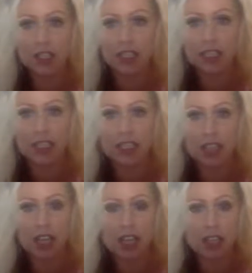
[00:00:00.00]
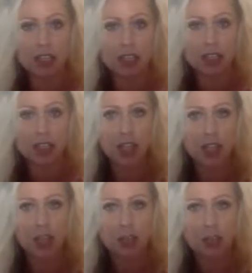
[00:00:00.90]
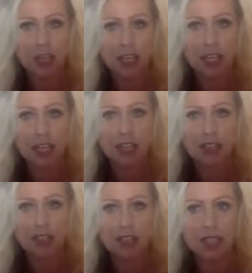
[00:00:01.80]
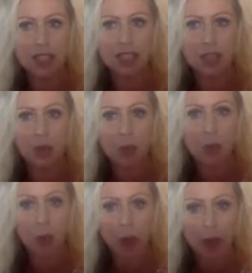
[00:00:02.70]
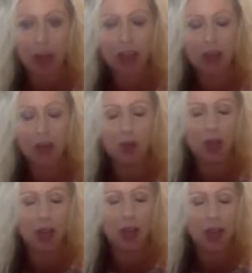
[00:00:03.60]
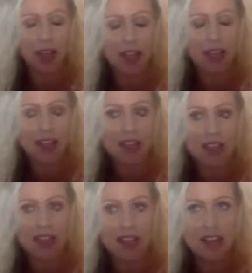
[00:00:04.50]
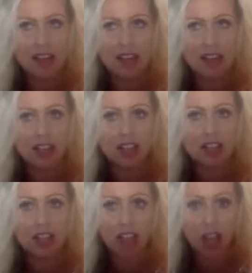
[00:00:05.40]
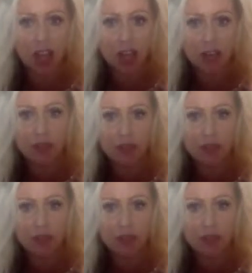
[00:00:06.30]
in a little shop and you say, wow, I love